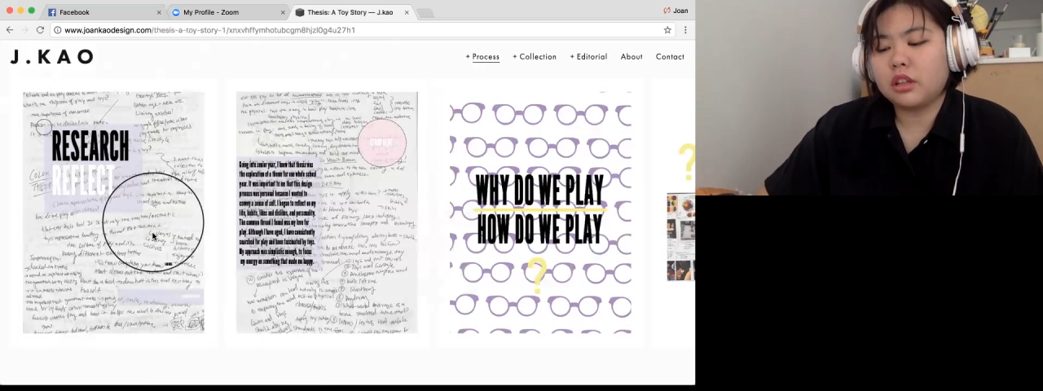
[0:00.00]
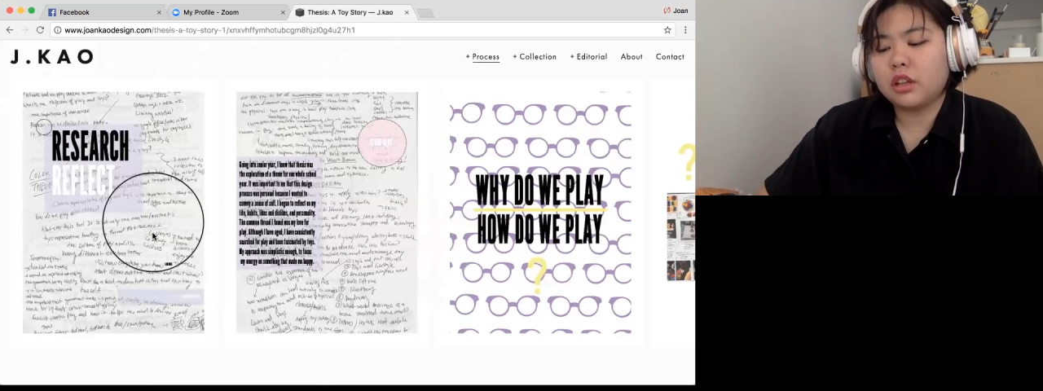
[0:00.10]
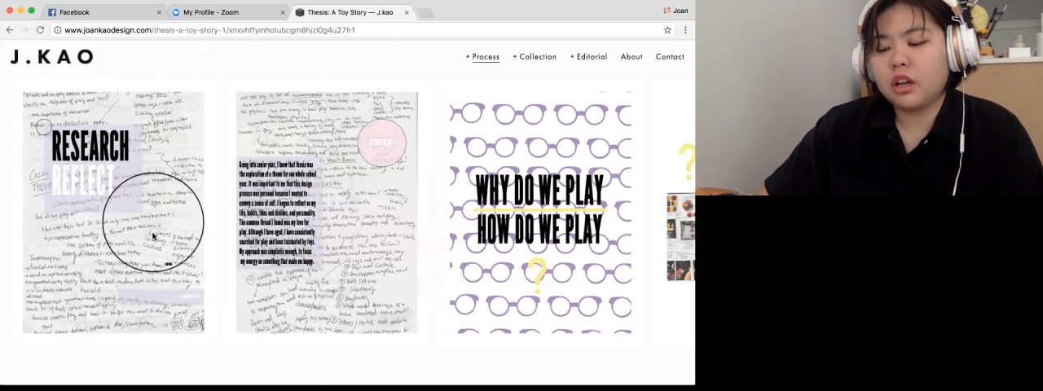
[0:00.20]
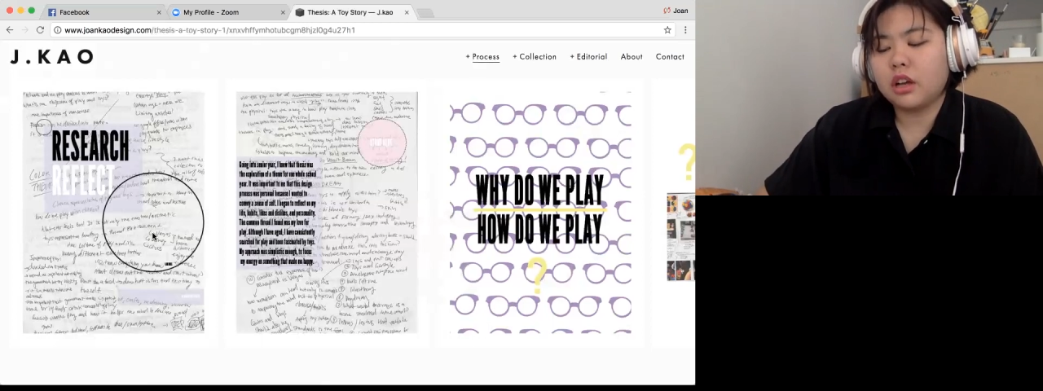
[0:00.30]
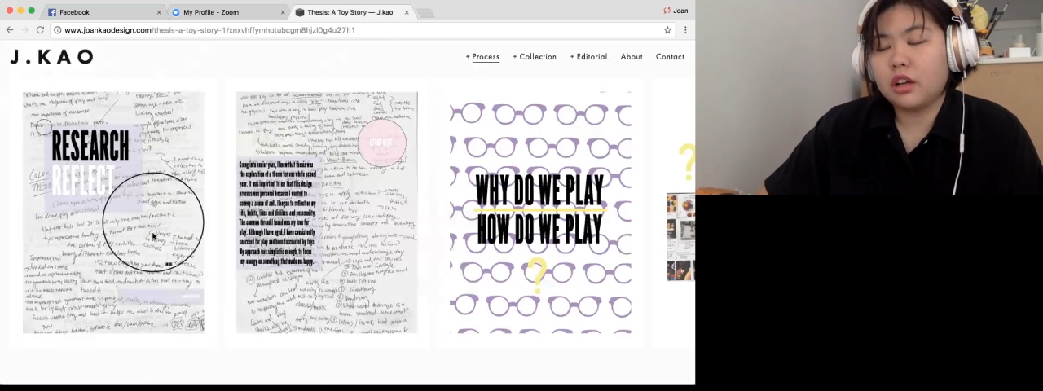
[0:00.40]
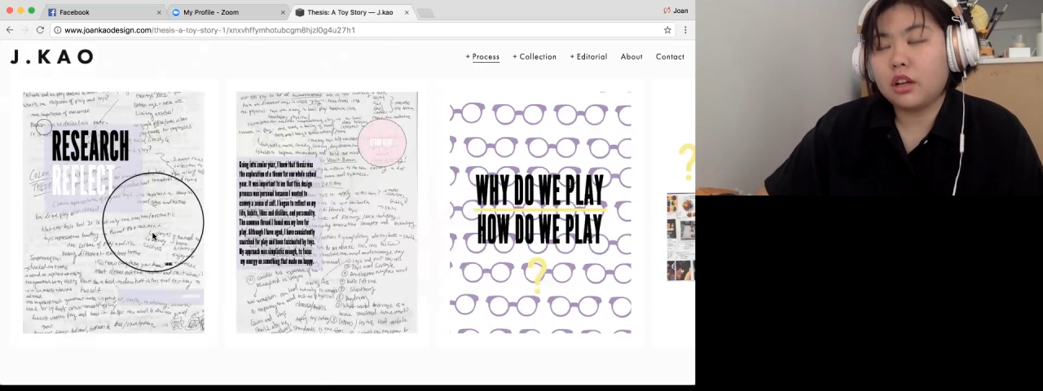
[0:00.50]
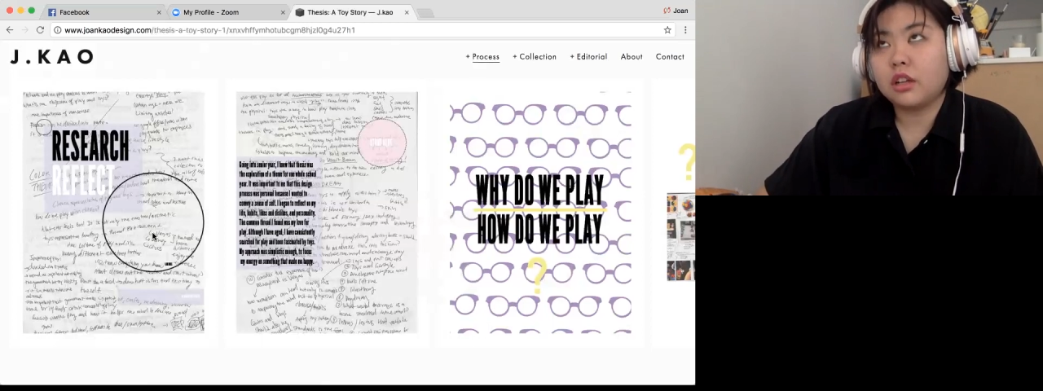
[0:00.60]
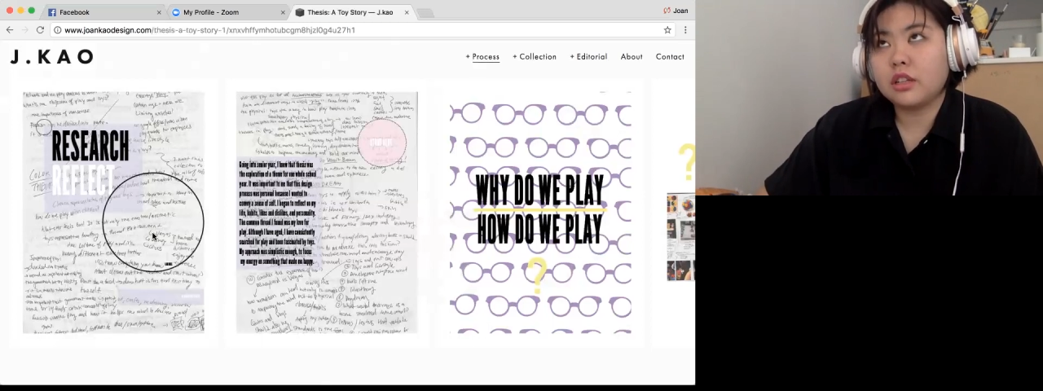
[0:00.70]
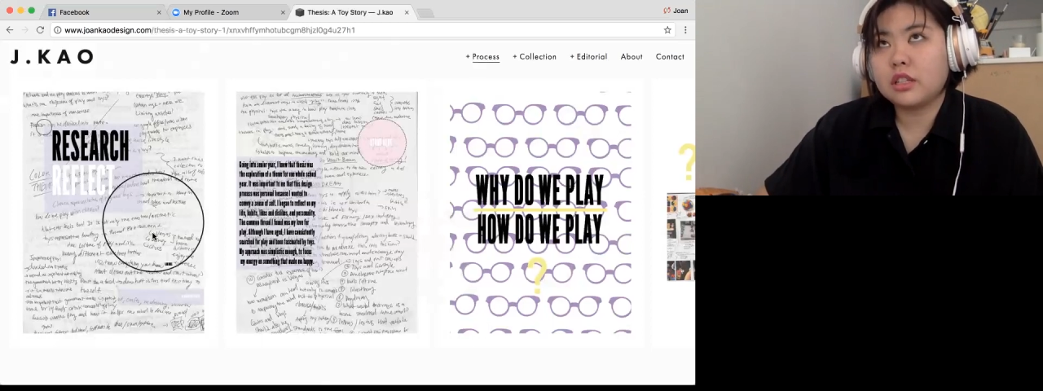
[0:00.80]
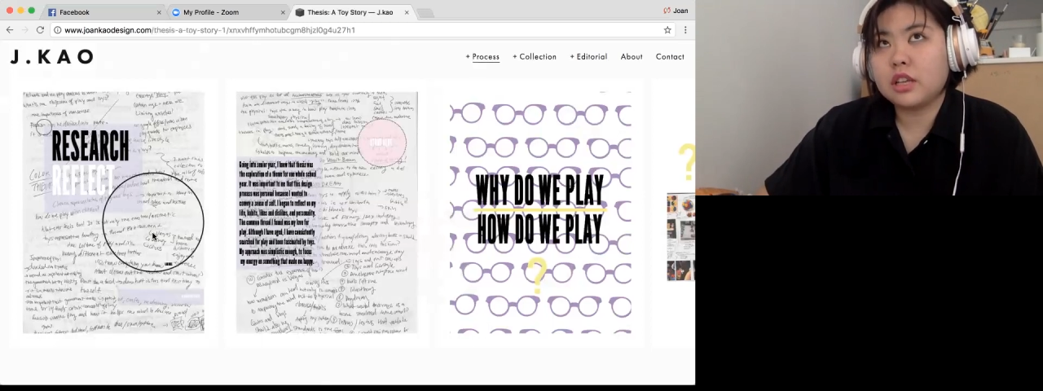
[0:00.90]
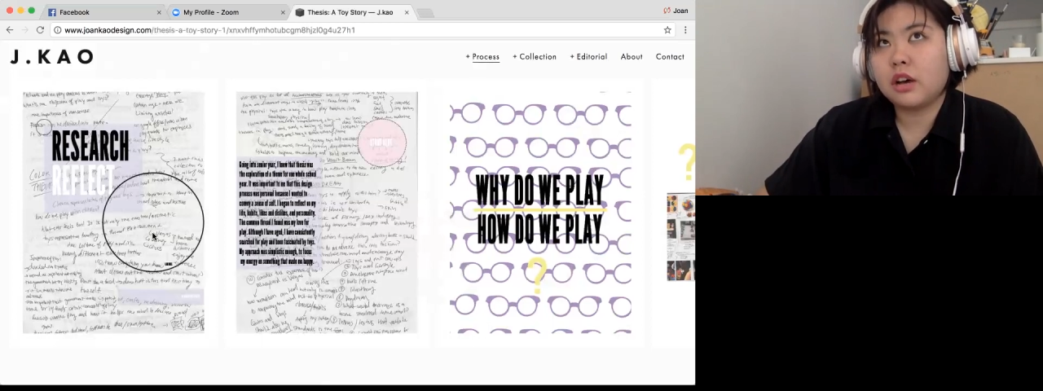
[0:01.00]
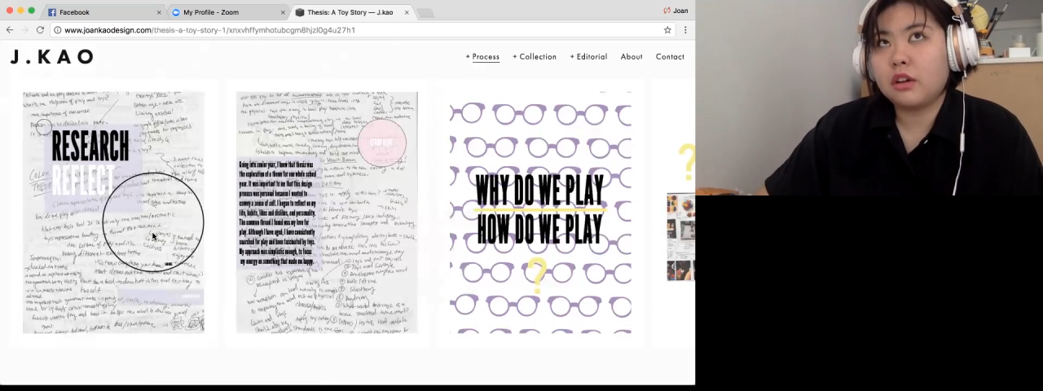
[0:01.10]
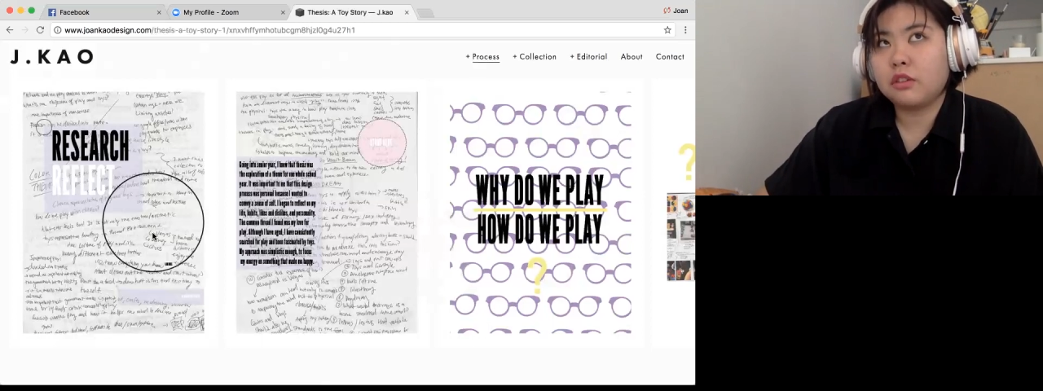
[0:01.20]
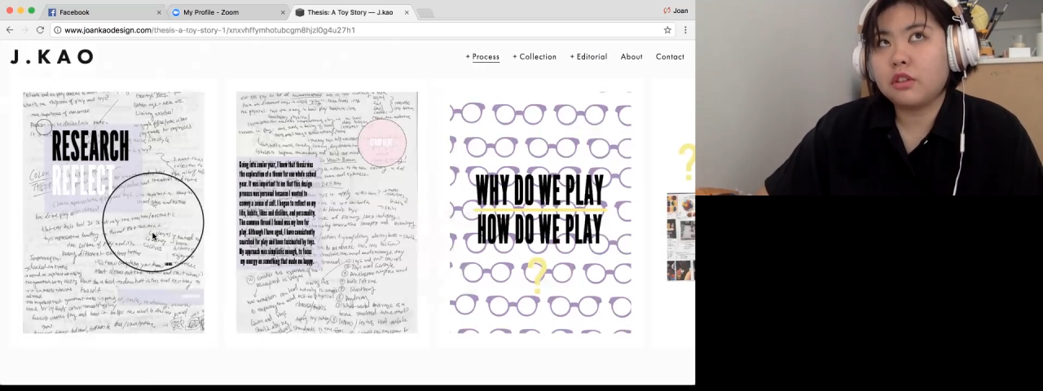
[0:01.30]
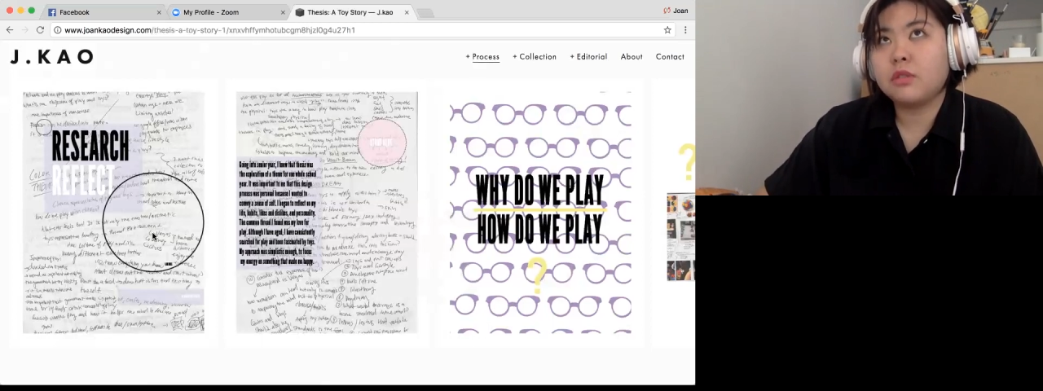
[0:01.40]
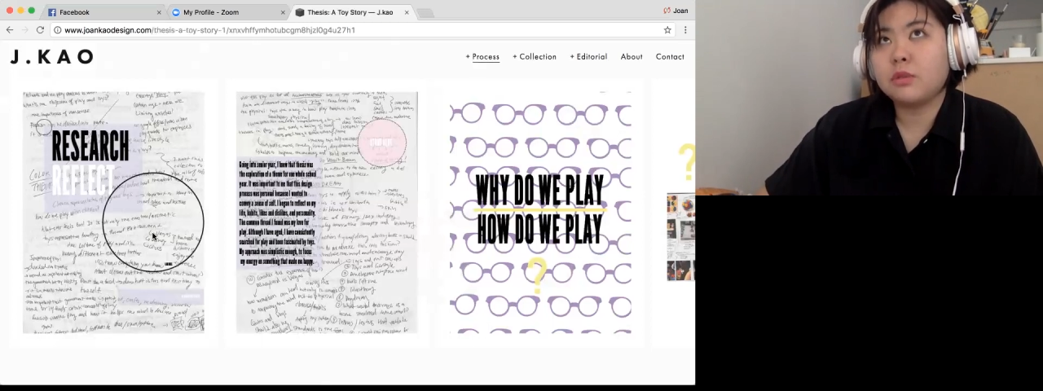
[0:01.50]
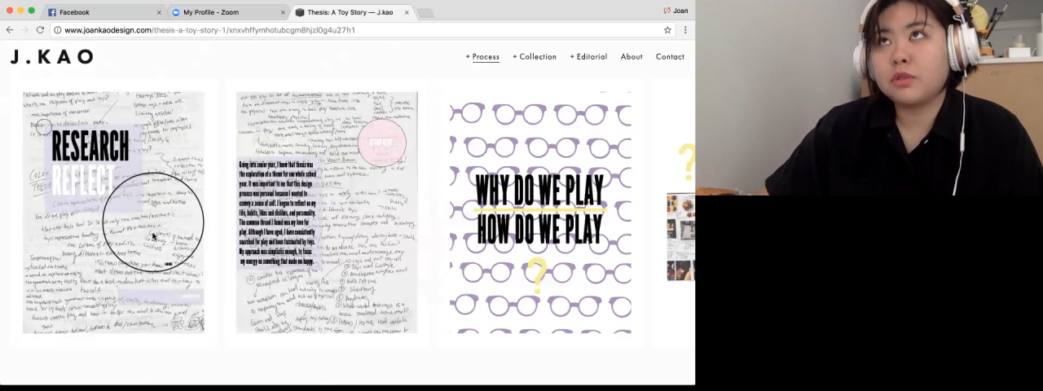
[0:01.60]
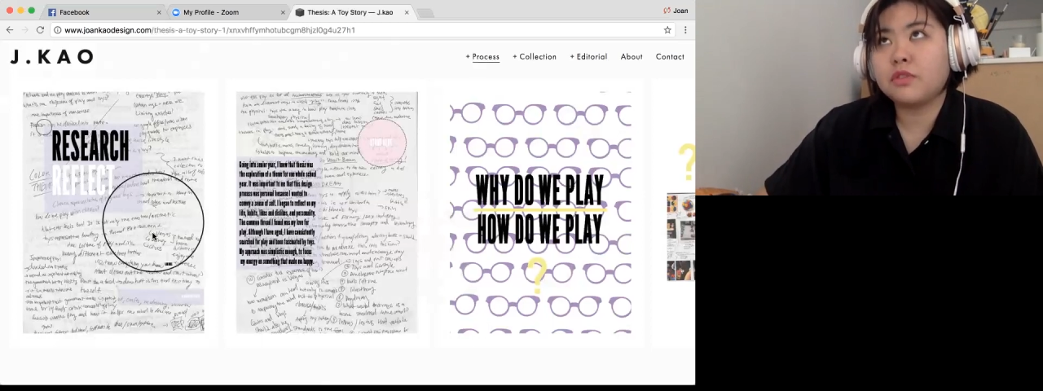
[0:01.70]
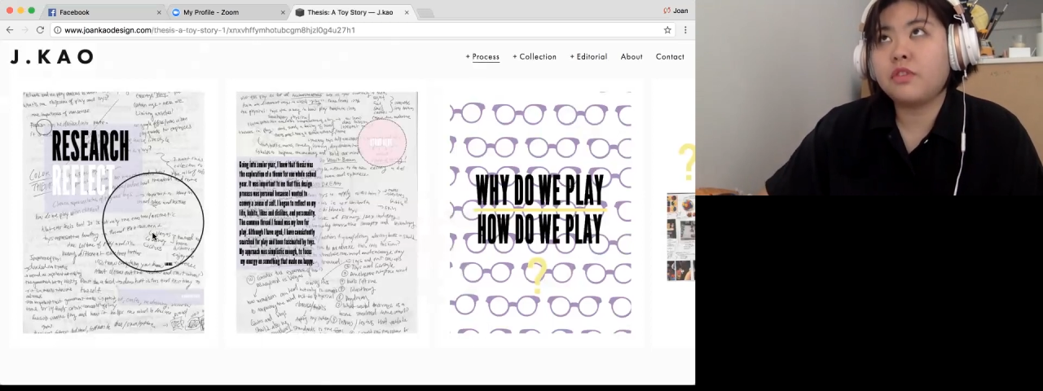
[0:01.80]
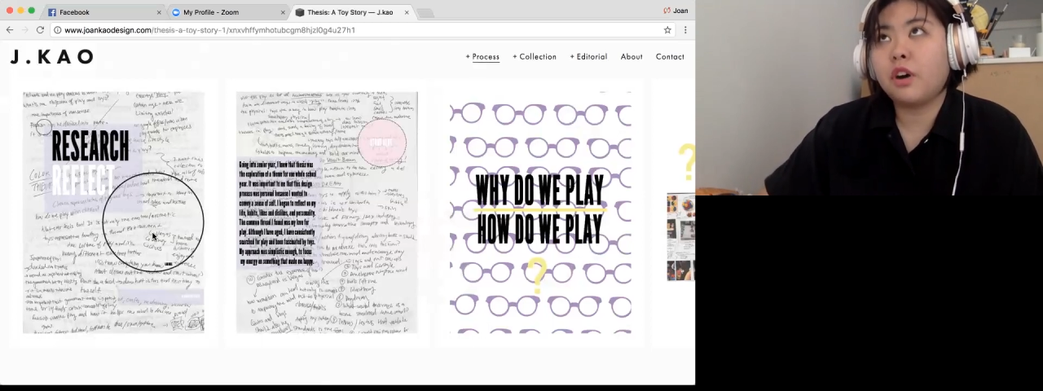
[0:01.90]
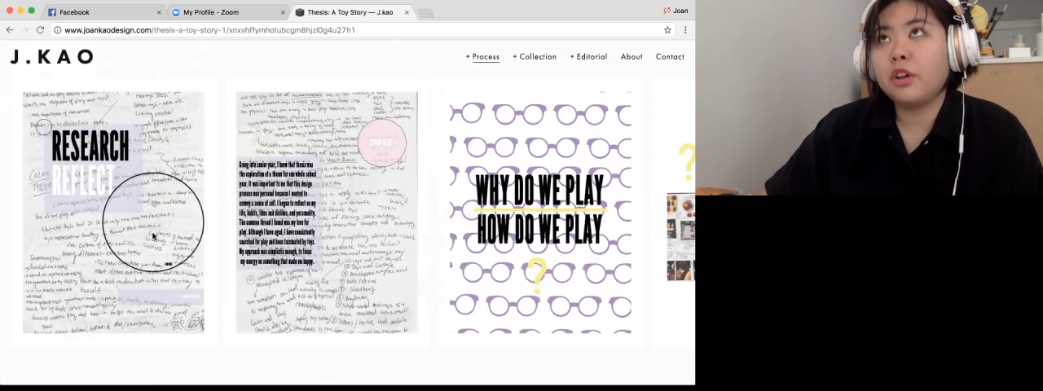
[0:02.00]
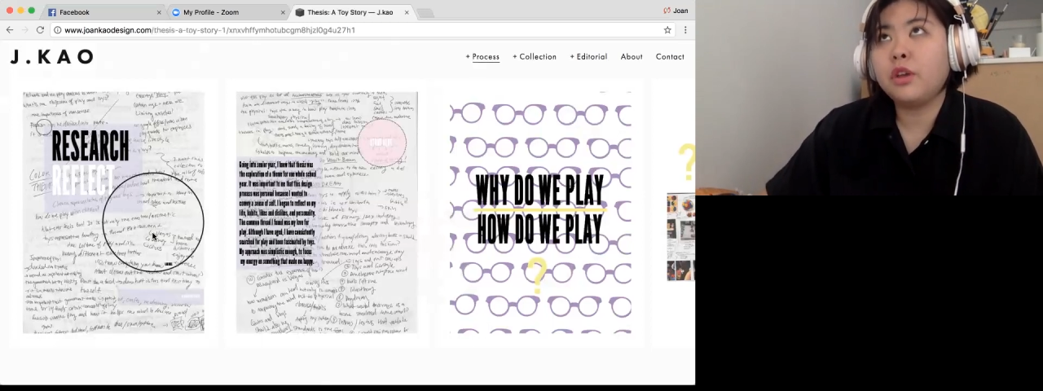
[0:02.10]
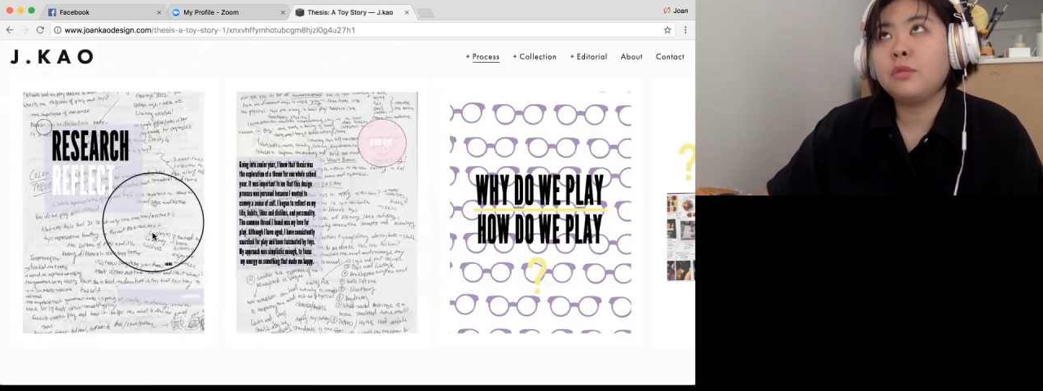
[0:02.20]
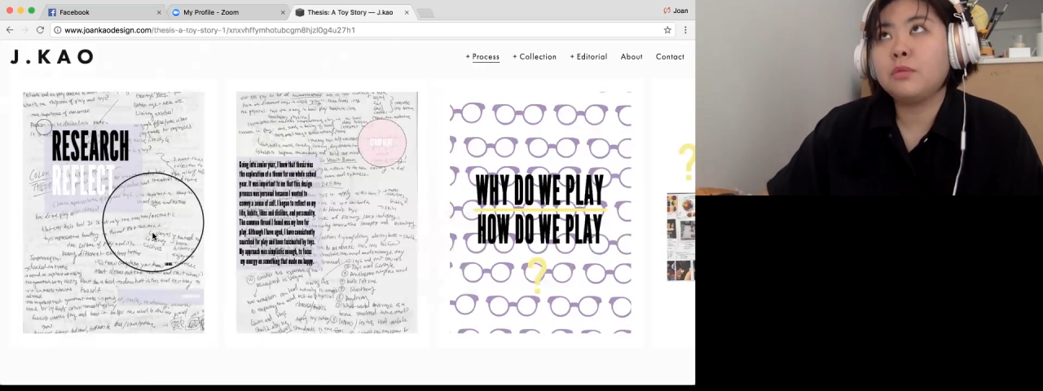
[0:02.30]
sound, it was volume,